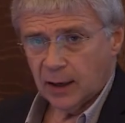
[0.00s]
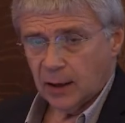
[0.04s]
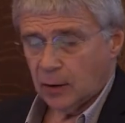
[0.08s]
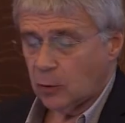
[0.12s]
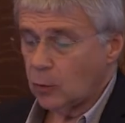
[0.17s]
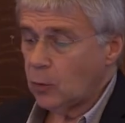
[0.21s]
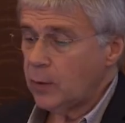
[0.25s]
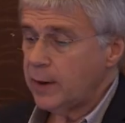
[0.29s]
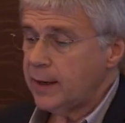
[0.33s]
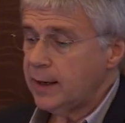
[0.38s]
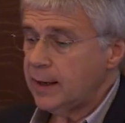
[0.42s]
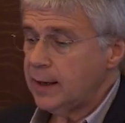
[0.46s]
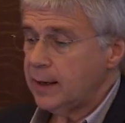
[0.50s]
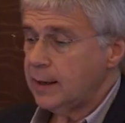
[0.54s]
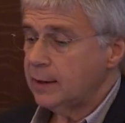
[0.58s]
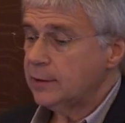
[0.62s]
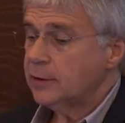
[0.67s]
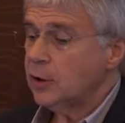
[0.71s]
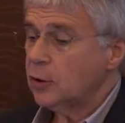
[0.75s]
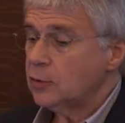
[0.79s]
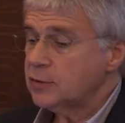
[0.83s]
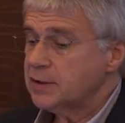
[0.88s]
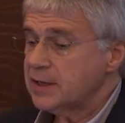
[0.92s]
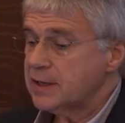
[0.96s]
We
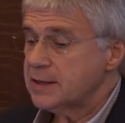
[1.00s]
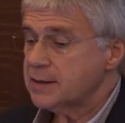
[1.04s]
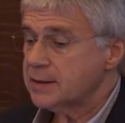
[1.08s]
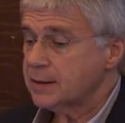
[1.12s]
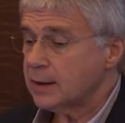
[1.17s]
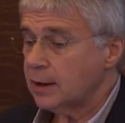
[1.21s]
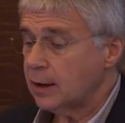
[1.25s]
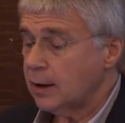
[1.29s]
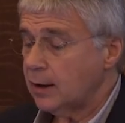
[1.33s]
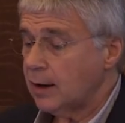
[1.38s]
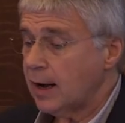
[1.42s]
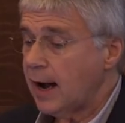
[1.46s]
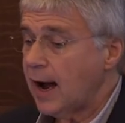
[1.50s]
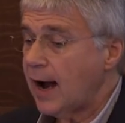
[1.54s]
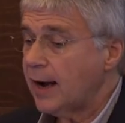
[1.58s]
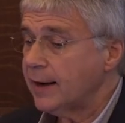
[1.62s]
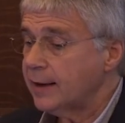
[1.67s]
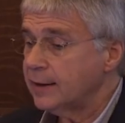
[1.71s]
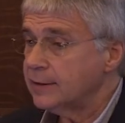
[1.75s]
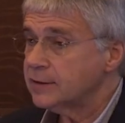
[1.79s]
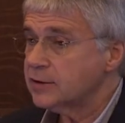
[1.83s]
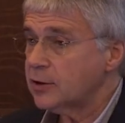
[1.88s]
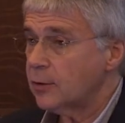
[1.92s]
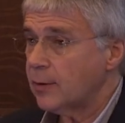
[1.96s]
noticed a high
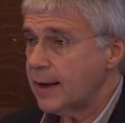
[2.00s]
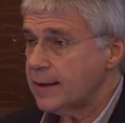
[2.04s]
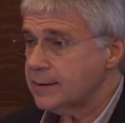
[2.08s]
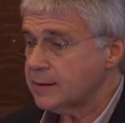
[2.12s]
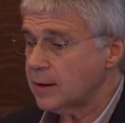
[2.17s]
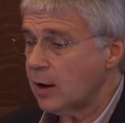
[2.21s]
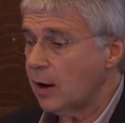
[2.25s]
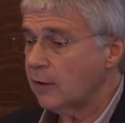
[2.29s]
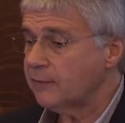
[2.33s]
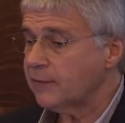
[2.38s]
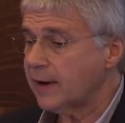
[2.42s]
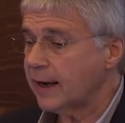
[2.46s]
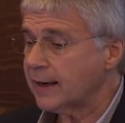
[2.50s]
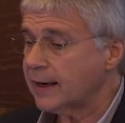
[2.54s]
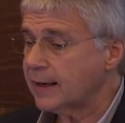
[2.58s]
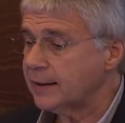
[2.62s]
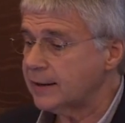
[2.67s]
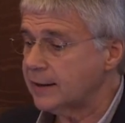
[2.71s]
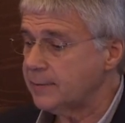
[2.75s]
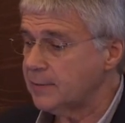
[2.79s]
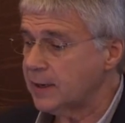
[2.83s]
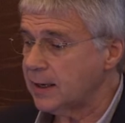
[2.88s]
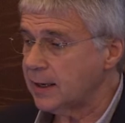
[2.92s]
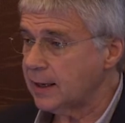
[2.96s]
interest of
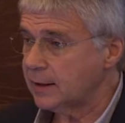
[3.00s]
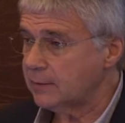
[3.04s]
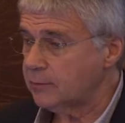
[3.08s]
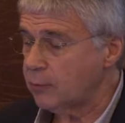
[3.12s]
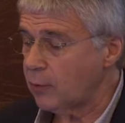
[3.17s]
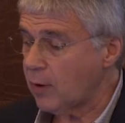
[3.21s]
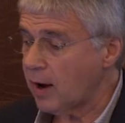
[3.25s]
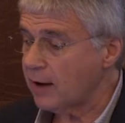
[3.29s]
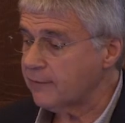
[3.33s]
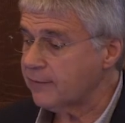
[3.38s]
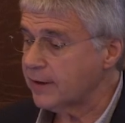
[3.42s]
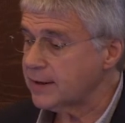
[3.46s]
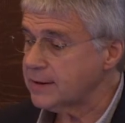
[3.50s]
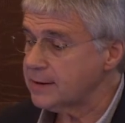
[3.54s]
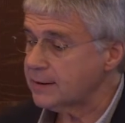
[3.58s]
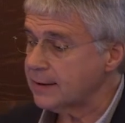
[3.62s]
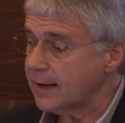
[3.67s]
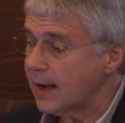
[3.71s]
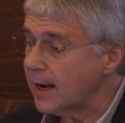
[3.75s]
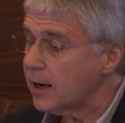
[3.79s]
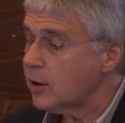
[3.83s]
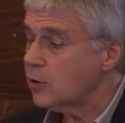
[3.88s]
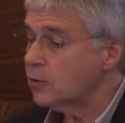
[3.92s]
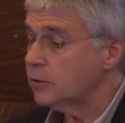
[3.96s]
academic and private
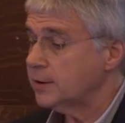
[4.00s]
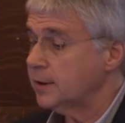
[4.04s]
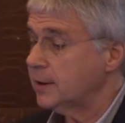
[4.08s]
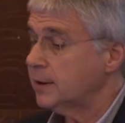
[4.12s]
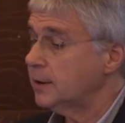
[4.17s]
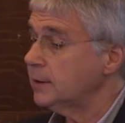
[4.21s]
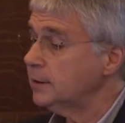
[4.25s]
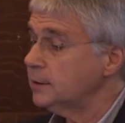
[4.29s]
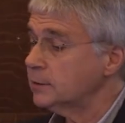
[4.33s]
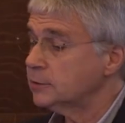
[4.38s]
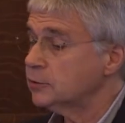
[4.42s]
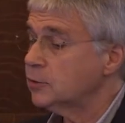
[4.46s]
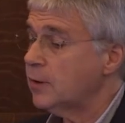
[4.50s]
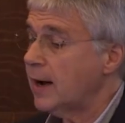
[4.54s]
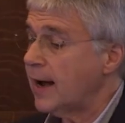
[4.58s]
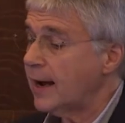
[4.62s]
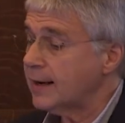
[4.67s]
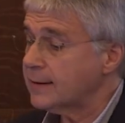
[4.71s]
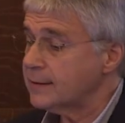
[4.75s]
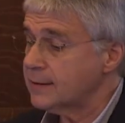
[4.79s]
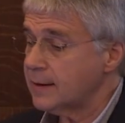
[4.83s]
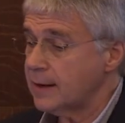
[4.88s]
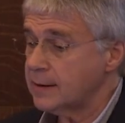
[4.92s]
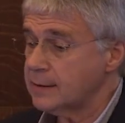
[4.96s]
stakeholders to
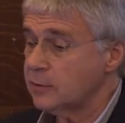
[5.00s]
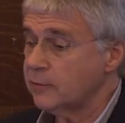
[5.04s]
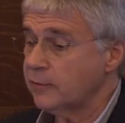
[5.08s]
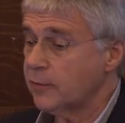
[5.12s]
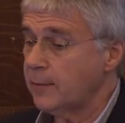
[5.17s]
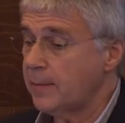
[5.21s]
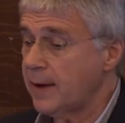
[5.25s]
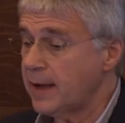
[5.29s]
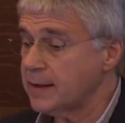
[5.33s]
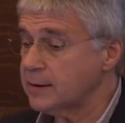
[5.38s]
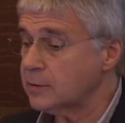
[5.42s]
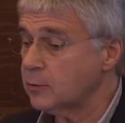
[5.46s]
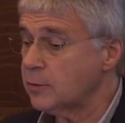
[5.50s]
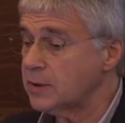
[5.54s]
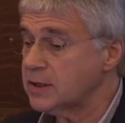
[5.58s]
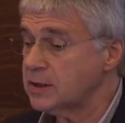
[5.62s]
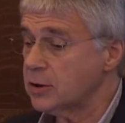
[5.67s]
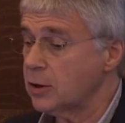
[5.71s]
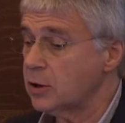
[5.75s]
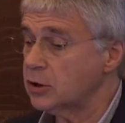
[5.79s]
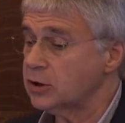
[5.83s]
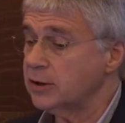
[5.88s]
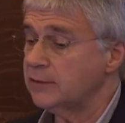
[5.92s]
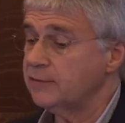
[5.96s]
access to the best
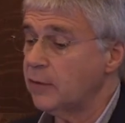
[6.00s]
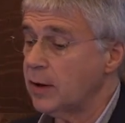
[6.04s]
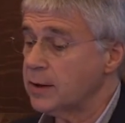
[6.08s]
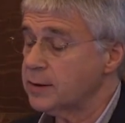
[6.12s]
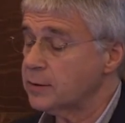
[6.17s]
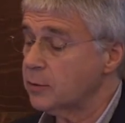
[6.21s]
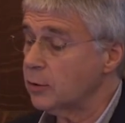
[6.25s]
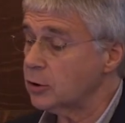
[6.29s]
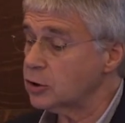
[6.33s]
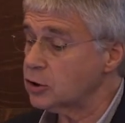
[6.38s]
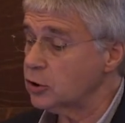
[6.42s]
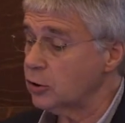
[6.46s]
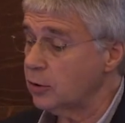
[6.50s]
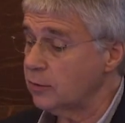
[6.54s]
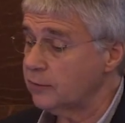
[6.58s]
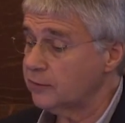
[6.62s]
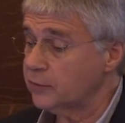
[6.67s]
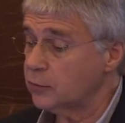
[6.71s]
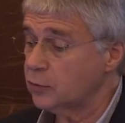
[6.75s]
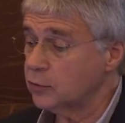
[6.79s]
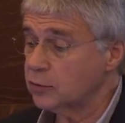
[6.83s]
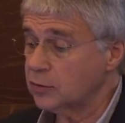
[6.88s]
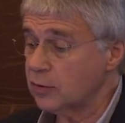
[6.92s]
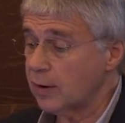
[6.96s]
research infrastructure
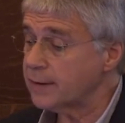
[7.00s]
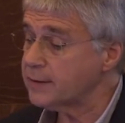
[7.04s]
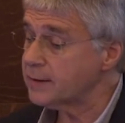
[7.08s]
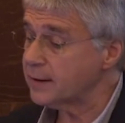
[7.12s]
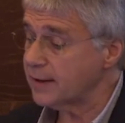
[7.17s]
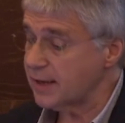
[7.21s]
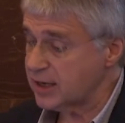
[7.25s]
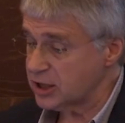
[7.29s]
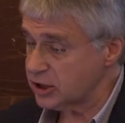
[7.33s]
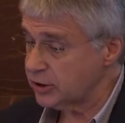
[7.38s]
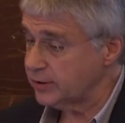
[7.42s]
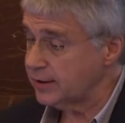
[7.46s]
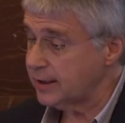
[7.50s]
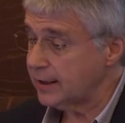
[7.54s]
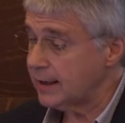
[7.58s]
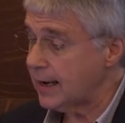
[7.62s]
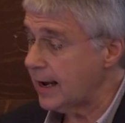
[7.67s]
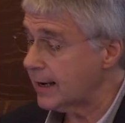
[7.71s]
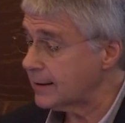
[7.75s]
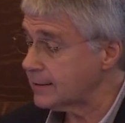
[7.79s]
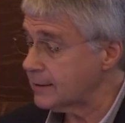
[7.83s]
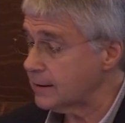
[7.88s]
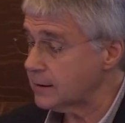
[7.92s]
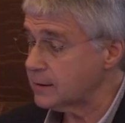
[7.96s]
through transnational
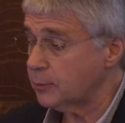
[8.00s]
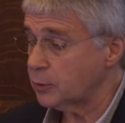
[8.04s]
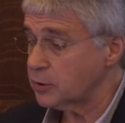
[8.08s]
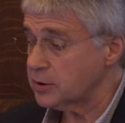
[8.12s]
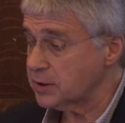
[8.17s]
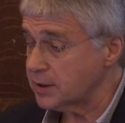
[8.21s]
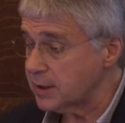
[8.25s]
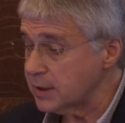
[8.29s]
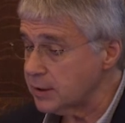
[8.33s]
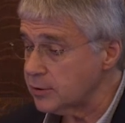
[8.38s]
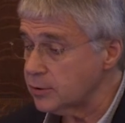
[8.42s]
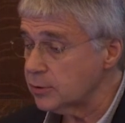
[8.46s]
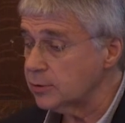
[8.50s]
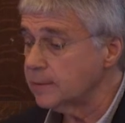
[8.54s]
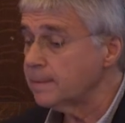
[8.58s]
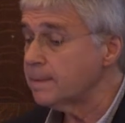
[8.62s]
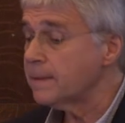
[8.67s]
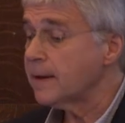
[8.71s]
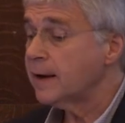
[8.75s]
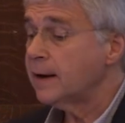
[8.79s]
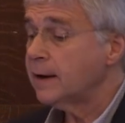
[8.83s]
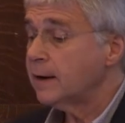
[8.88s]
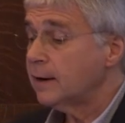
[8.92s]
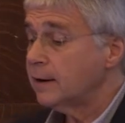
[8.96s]
access procedure.
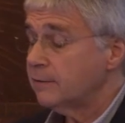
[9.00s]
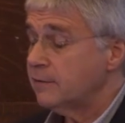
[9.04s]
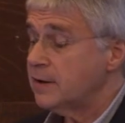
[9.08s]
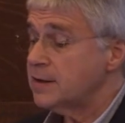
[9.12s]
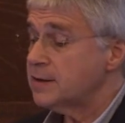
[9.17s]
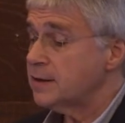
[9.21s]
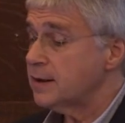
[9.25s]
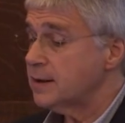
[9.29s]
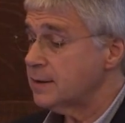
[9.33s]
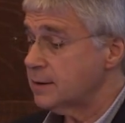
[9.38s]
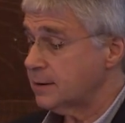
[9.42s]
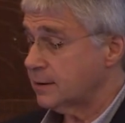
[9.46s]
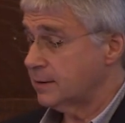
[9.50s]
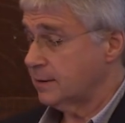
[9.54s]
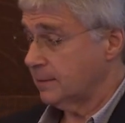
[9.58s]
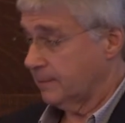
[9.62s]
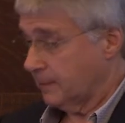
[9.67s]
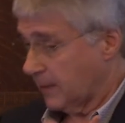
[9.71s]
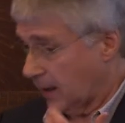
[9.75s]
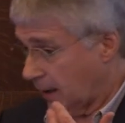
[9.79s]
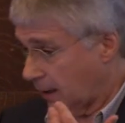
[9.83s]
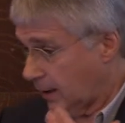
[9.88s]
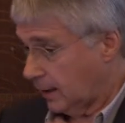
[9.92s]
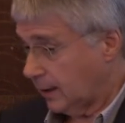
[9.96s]
This is
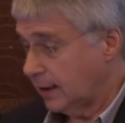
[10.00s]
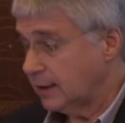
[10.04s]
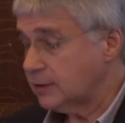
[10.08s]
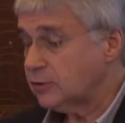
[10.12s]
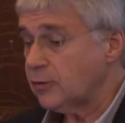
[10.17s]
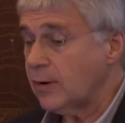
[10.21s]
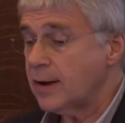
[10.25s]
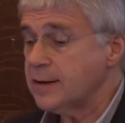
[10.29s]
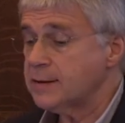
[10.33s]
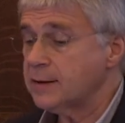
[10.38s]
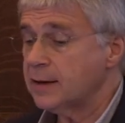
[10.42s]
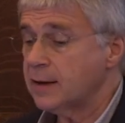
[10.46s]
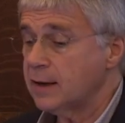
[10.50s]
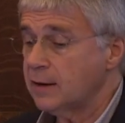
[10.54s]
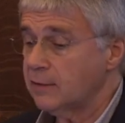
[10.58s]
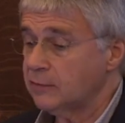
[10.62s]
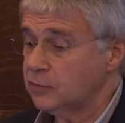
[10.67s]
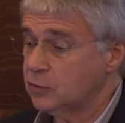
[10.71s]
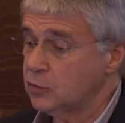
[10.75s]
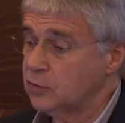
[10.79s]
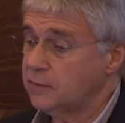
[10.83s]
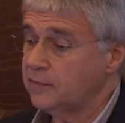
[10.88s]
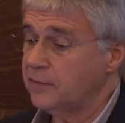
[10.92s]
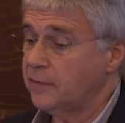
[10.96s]
interesting
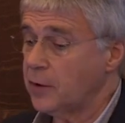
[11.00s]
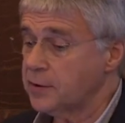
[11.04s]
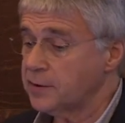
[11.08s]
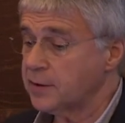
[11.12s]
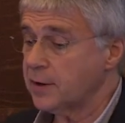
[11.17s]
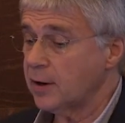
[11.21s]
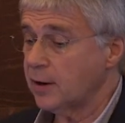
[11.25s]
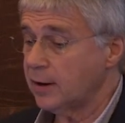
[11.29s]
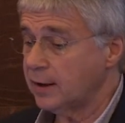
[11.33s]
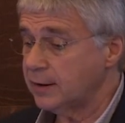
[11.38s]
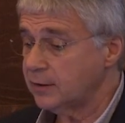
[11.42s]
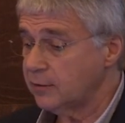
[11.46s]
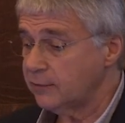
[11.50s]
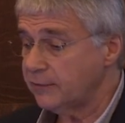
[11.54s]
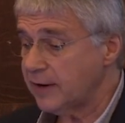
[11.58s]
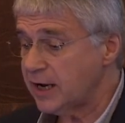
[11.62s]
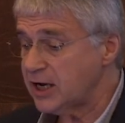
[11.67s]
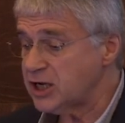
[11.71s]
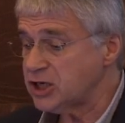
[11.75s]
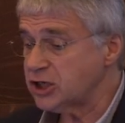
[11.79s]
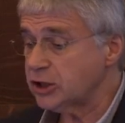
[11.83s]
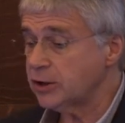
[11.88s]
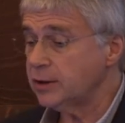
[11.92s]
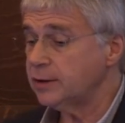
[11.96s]
to foster
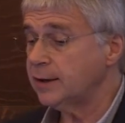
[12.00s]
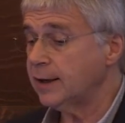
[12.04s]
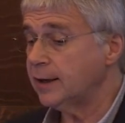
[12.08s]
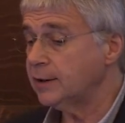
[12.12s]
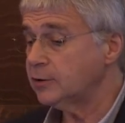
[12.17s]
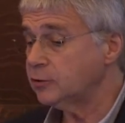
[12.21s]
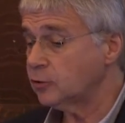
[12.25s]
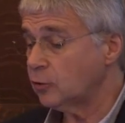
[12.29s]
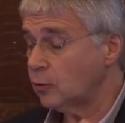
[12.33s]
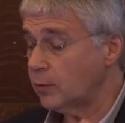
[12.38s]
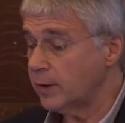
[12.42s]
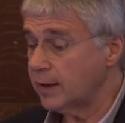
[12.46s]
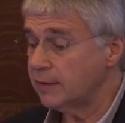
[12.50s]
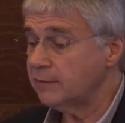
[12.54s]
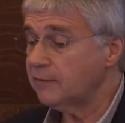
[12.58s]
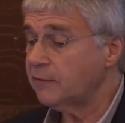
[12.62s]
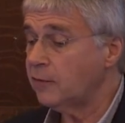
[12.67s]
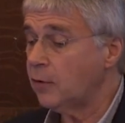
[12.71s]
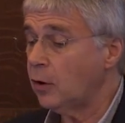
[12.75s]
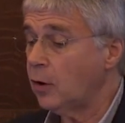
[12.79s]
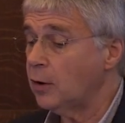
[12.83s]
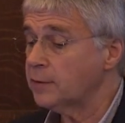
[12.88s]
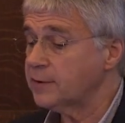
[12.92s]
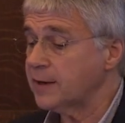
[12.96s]
innovation and to
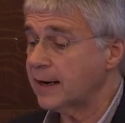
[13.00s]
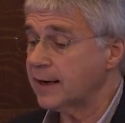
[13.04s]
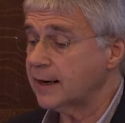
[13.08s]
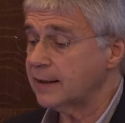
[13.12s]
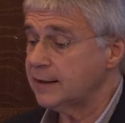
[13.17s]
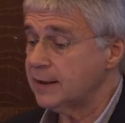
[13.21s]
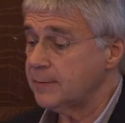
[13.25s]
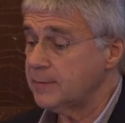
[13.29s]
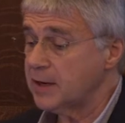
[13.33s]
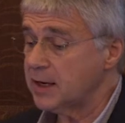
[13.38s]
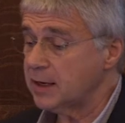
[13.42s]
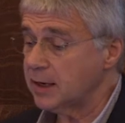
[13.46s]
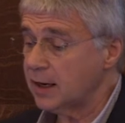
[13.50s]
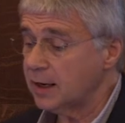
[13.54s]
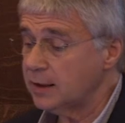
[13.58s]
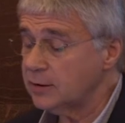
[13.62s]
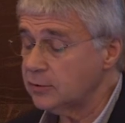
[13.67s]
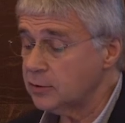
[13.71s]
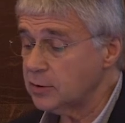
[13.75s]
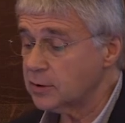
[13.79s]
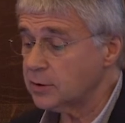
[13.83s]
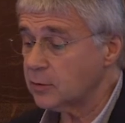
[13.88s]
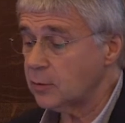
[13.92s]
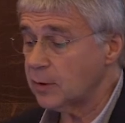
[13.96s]
reinforce academic
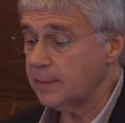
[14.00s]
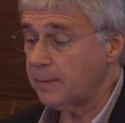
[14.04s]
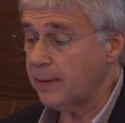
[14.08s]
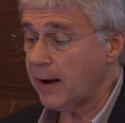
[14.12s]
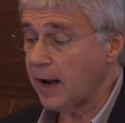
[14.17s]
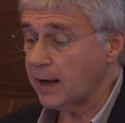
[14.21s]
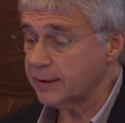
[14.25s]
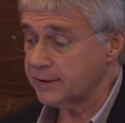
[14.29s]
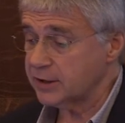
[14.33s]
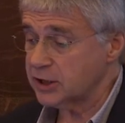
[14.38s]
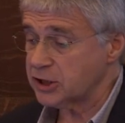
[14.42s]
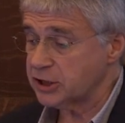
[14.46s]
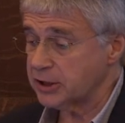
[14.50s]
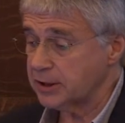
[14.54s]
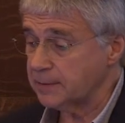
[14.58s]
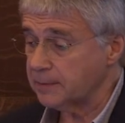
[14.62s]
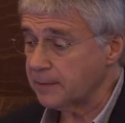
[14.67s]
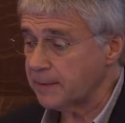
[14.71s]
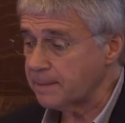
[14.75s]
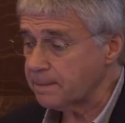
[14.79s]
industry partnership.